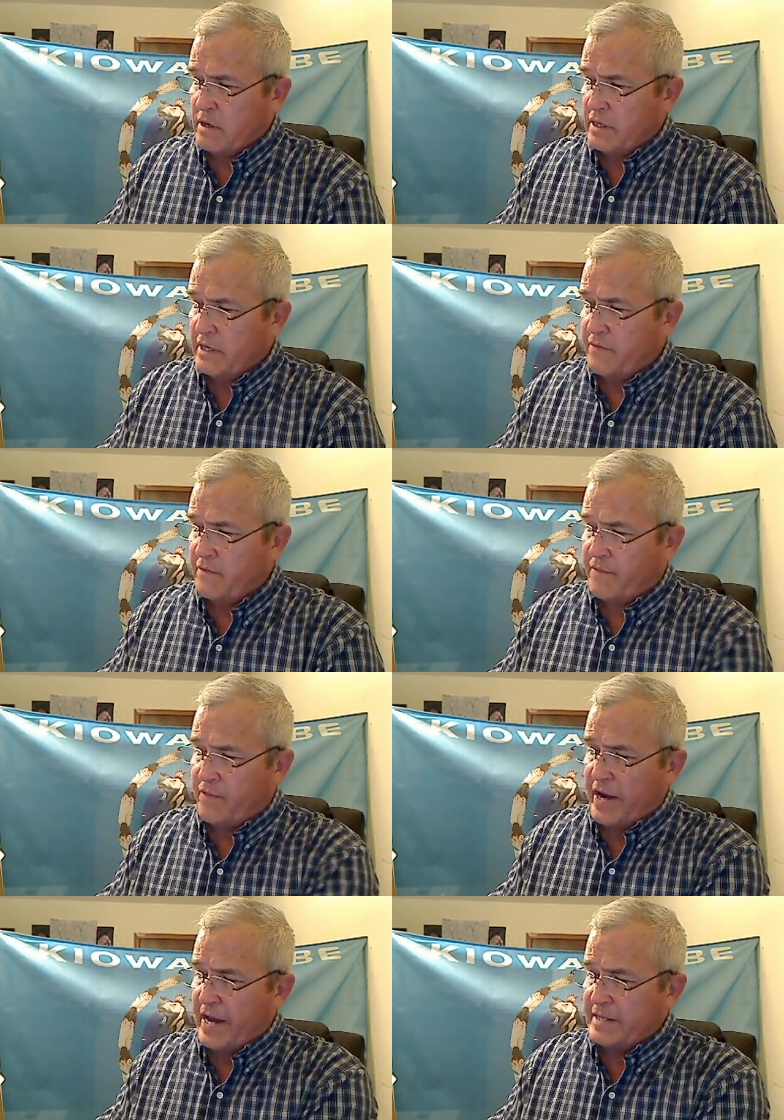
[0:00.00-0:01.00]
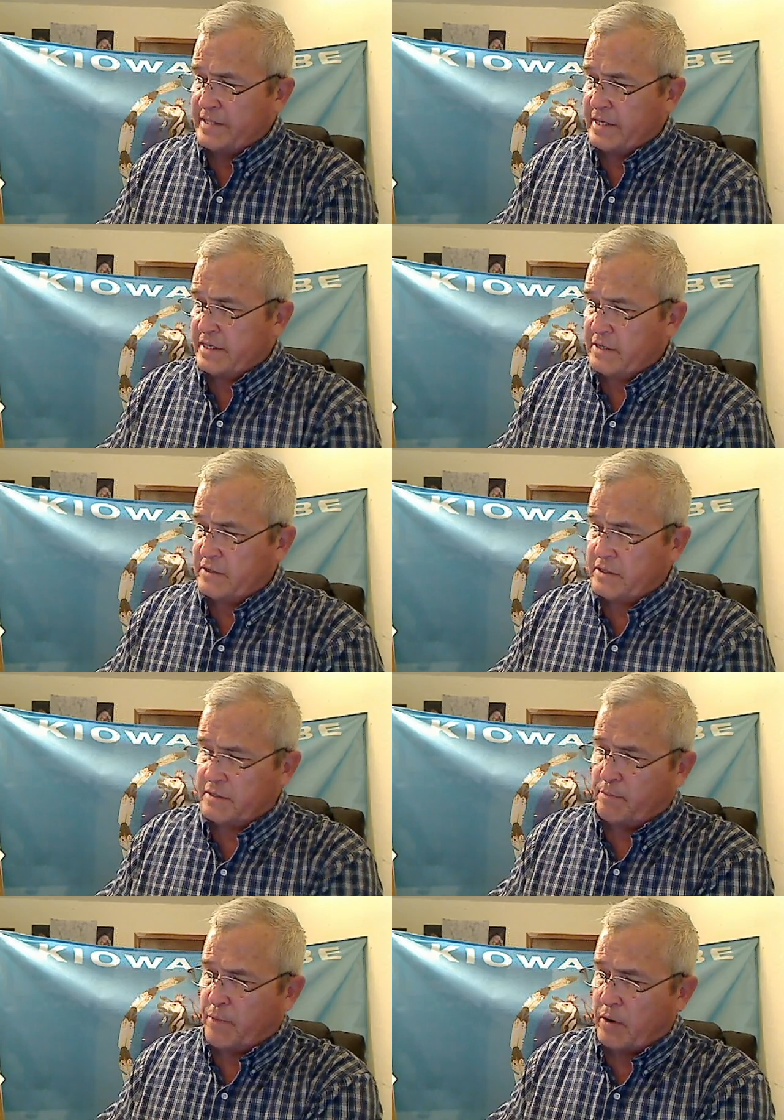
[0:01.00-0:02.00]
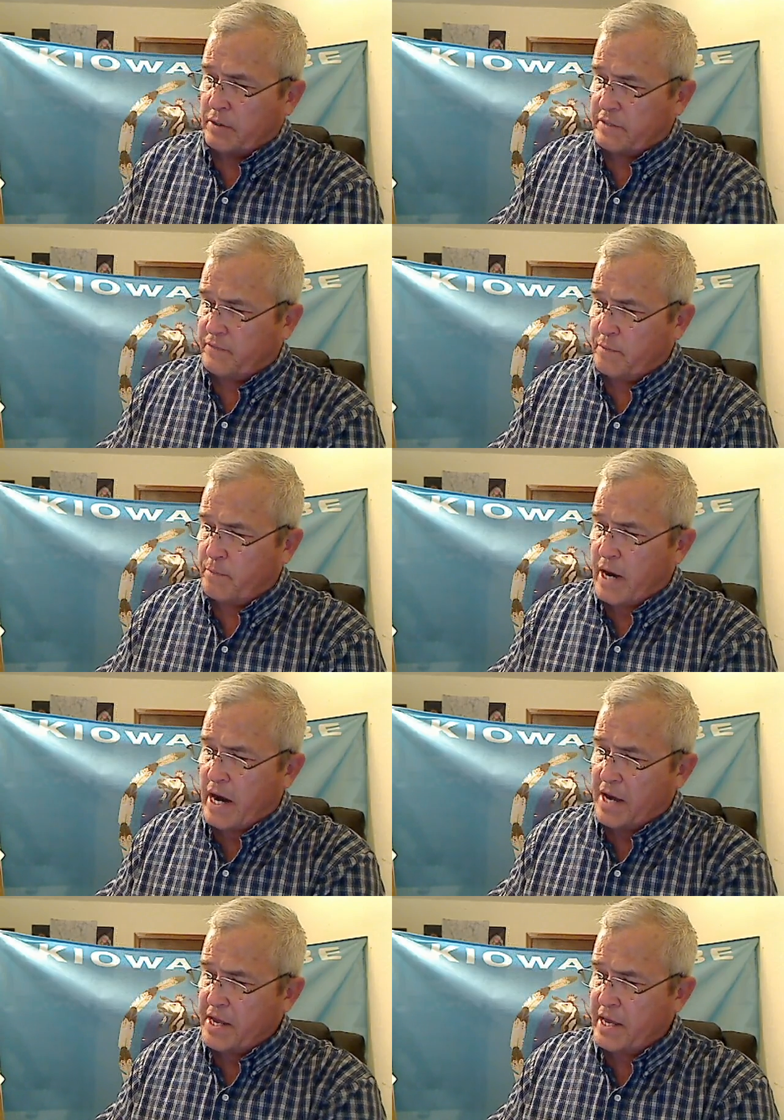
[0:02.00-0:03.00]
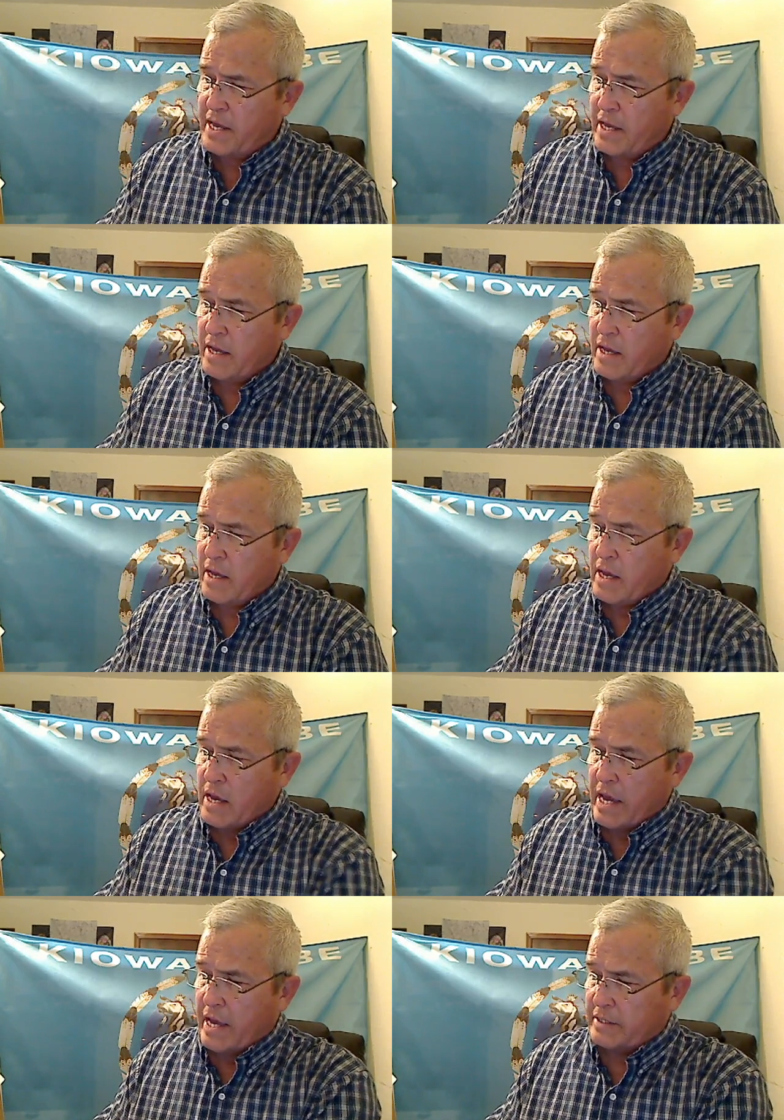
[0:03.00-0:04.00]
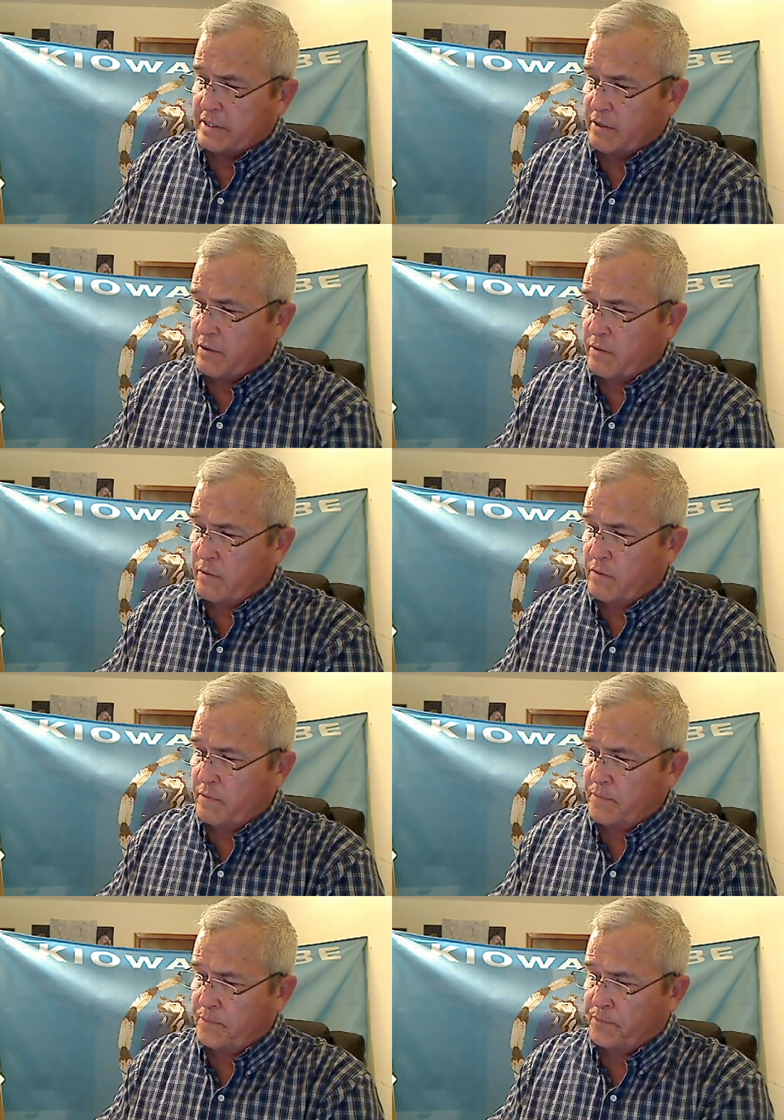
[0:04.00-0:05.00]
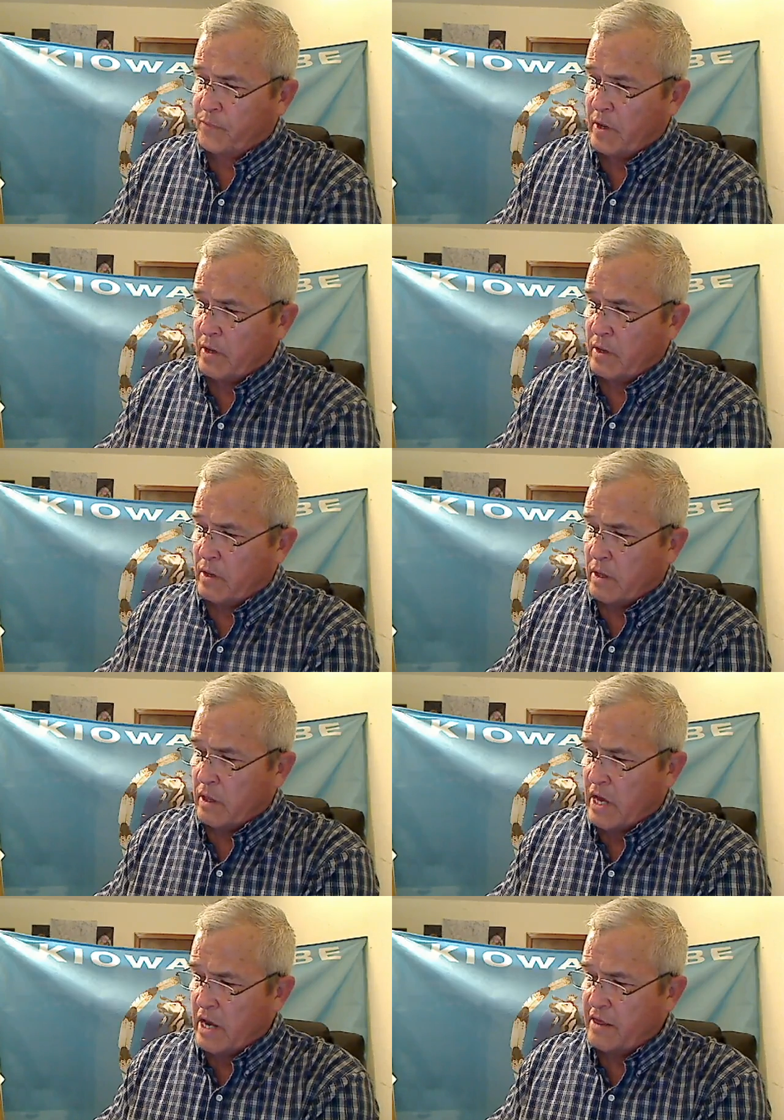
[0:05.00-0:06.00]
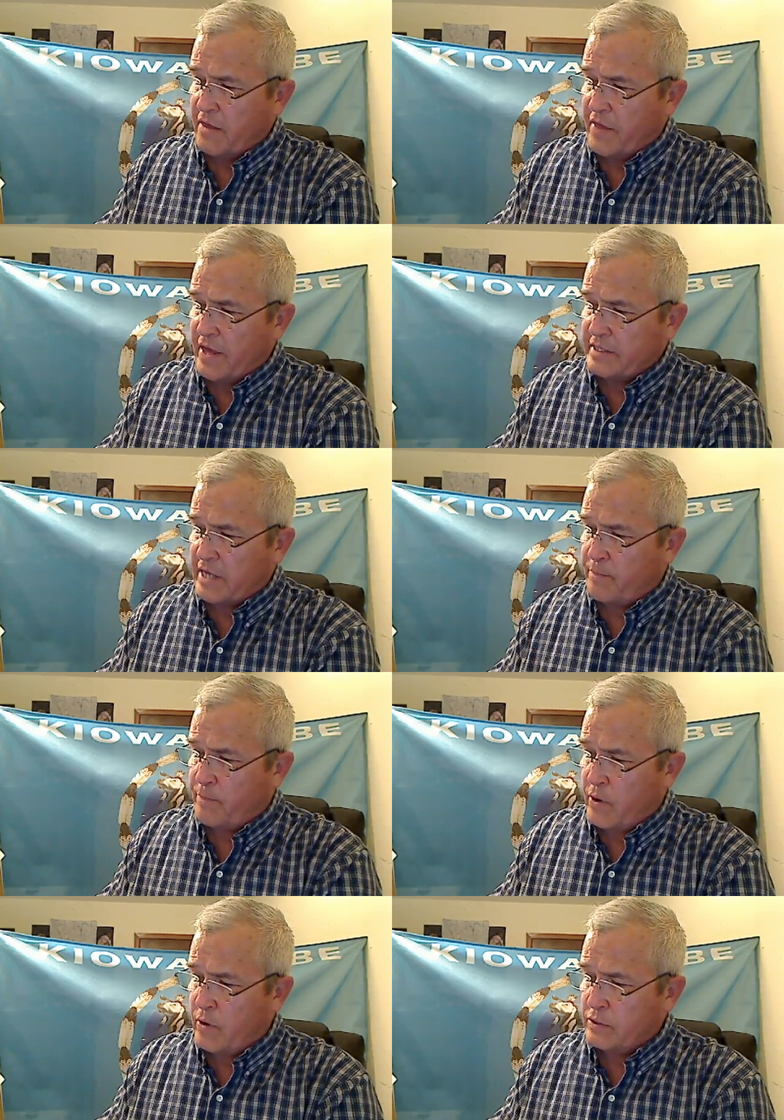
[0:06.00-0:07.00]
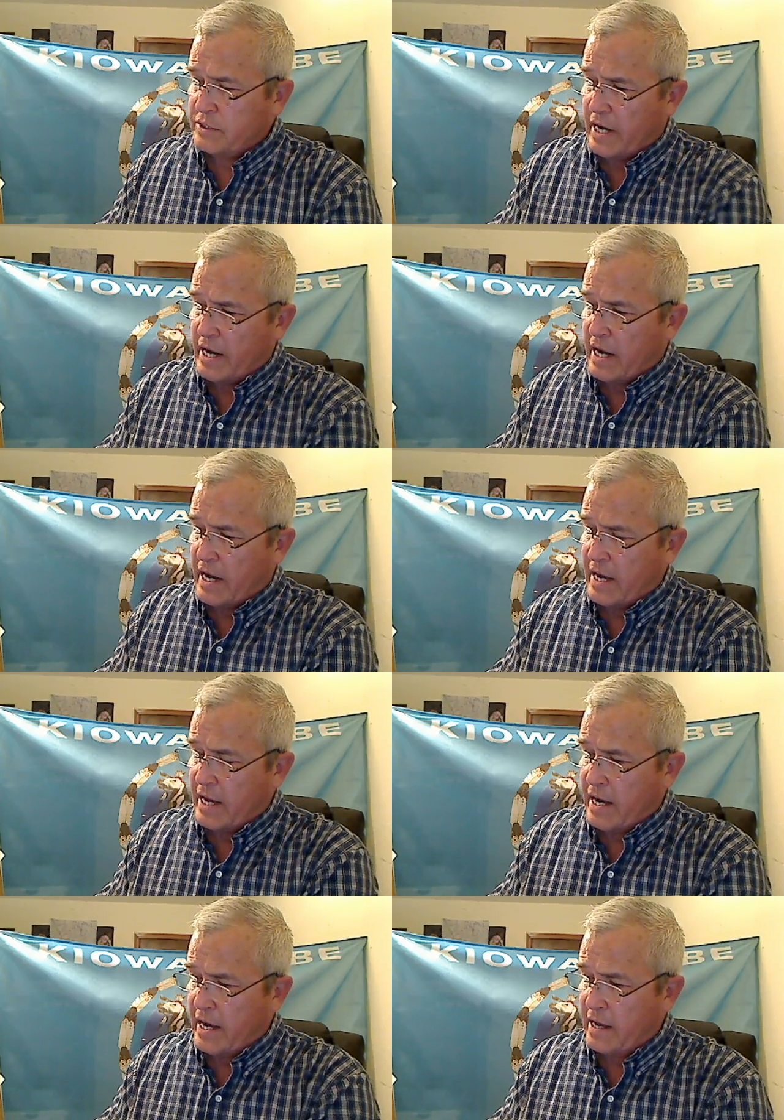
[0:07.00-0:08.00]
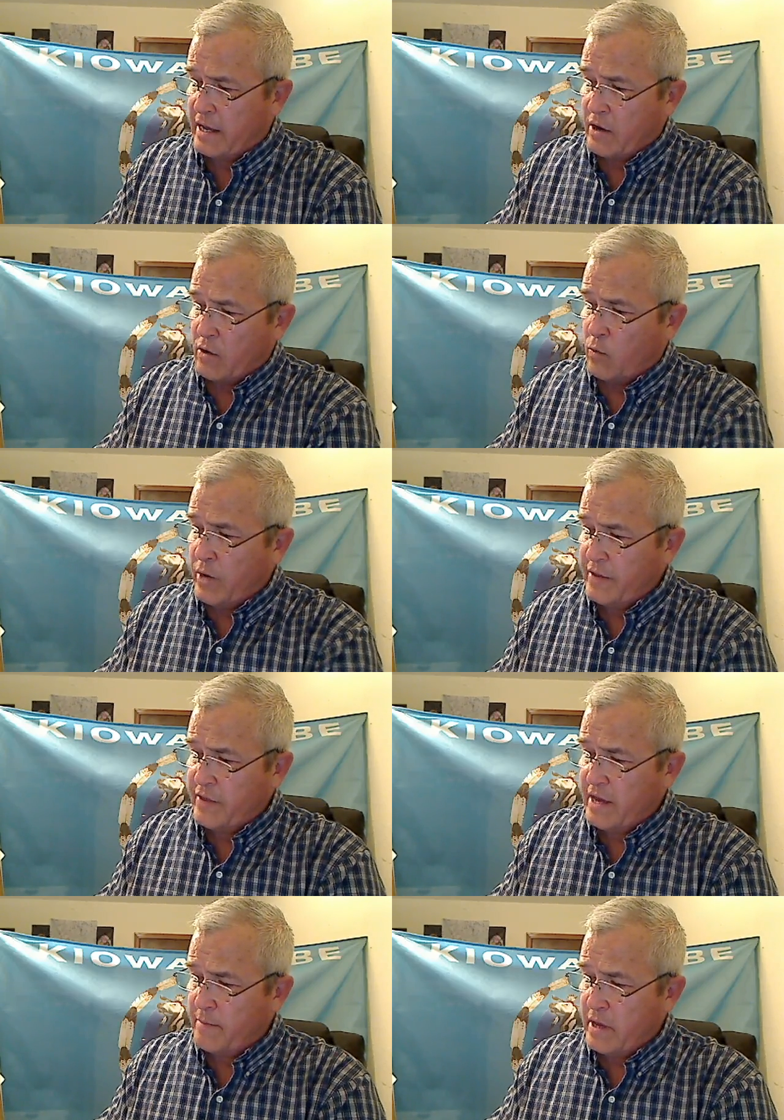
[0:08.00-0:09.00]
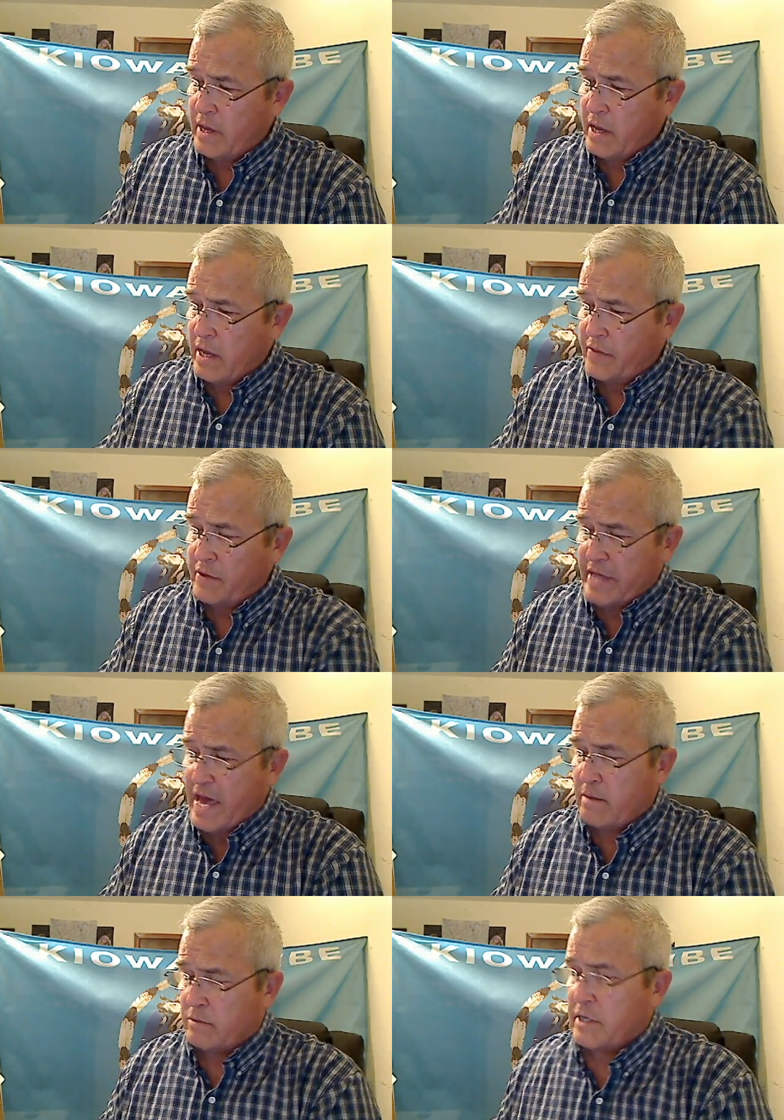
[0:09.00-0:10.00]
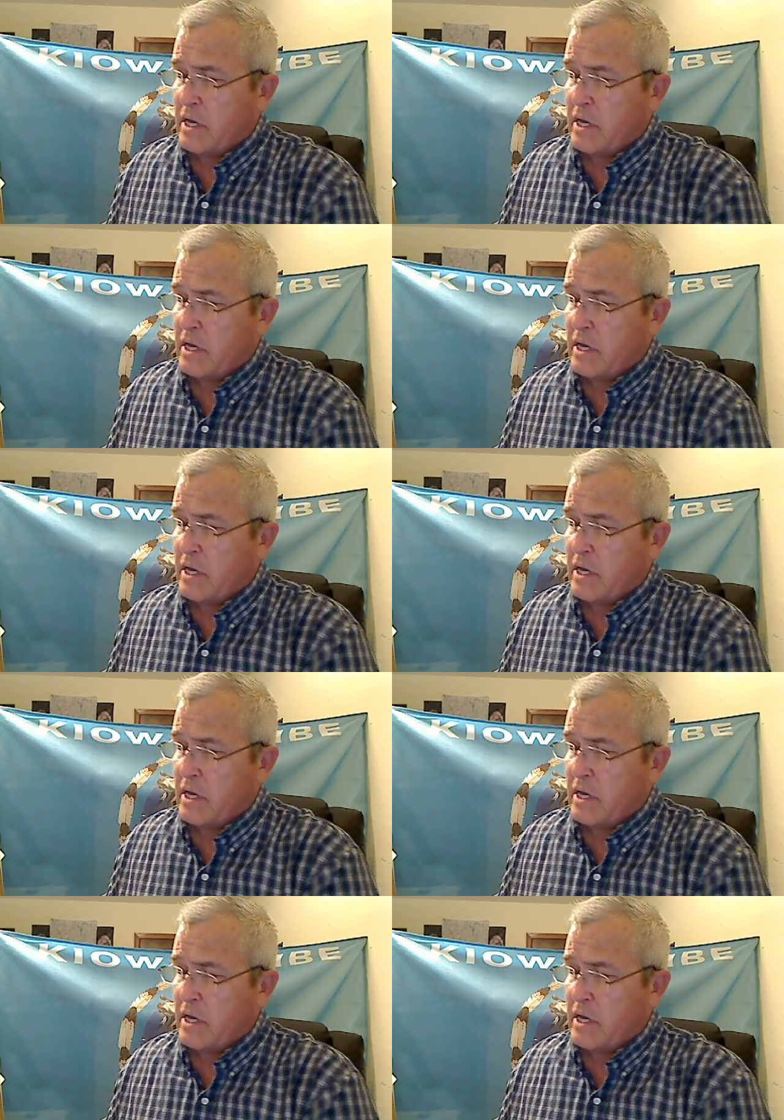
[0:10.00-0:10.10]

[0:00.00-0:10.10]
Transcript: different phrases, there's the parts of the body. And so a lot of the things I post, I read them, and there's animals.